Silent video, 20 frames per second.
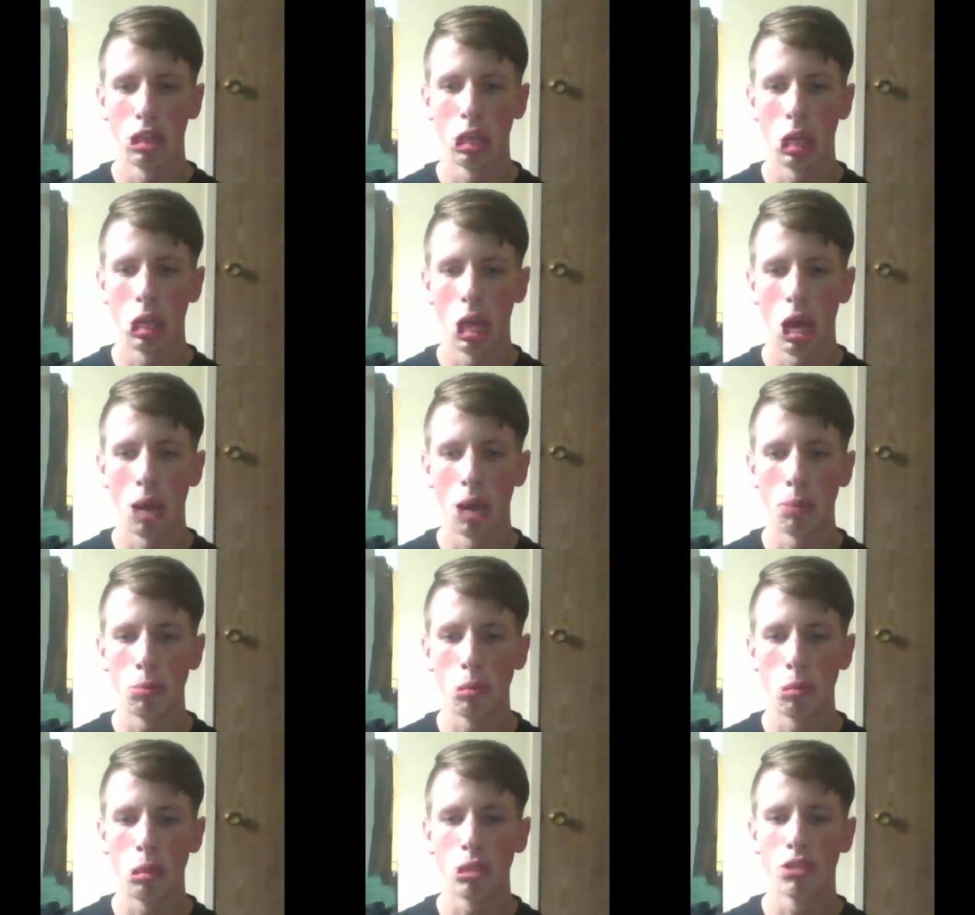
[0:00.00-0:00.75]
That
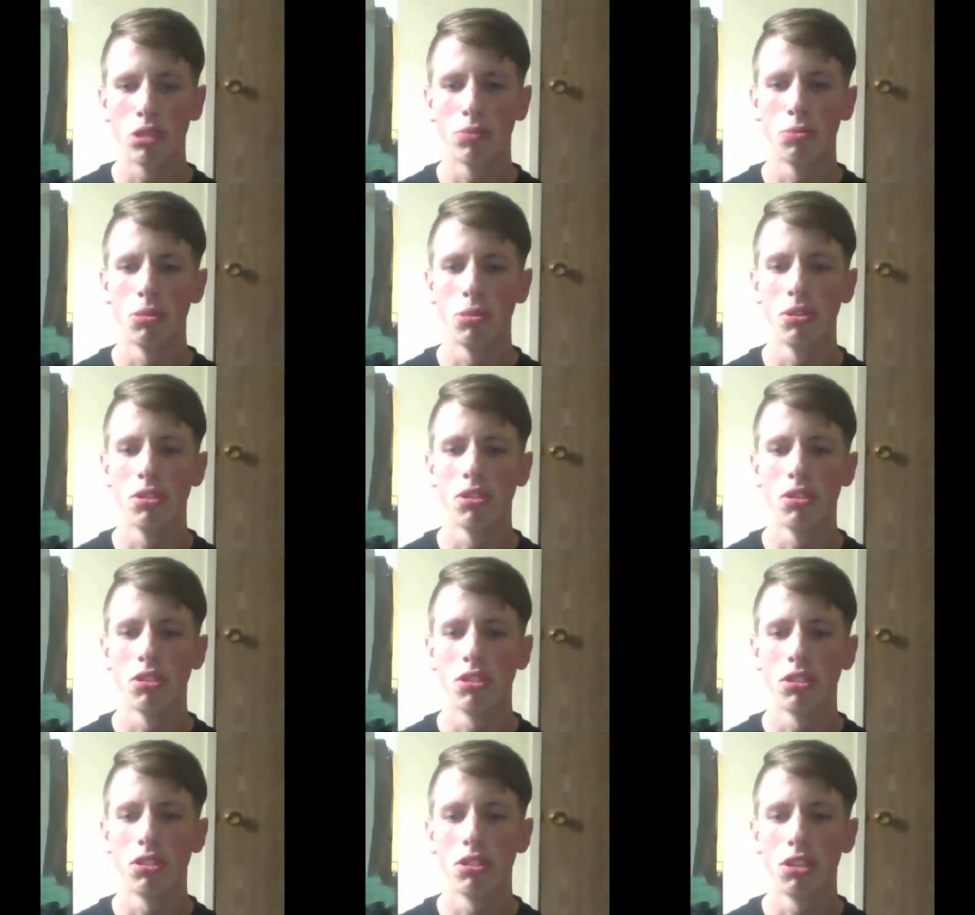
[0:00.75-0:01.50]
makes me
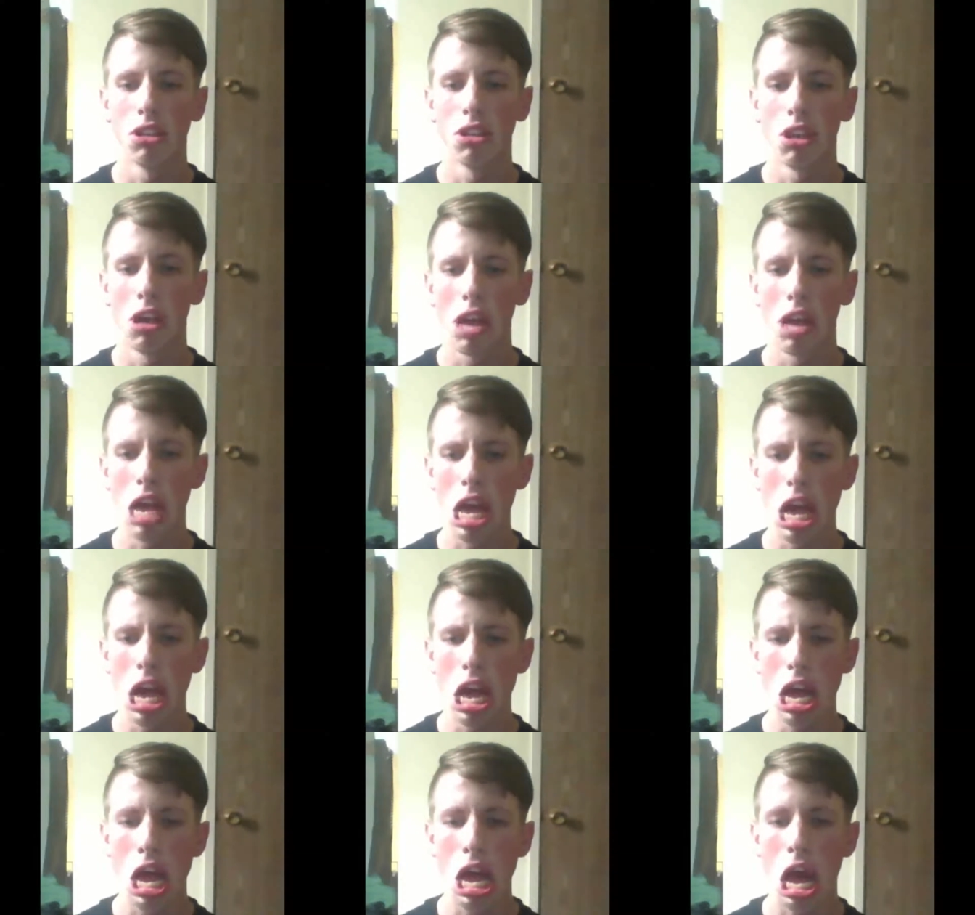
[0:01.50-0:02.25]

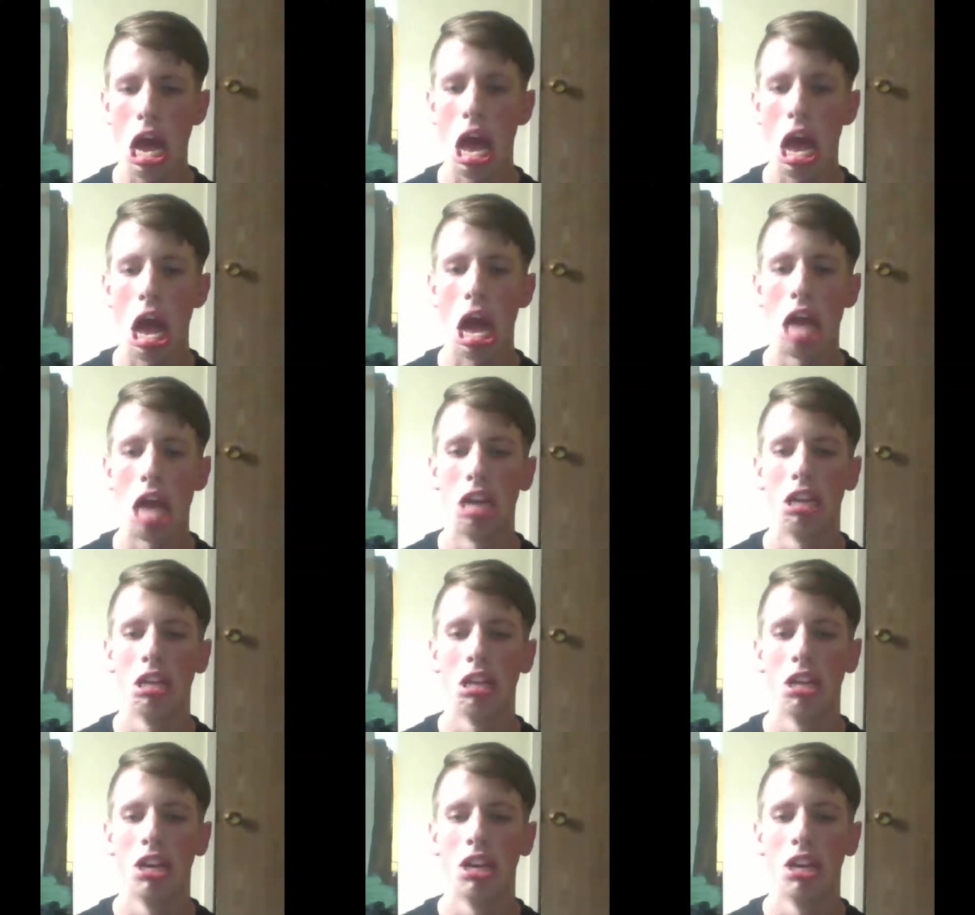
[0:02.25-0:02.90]
sad.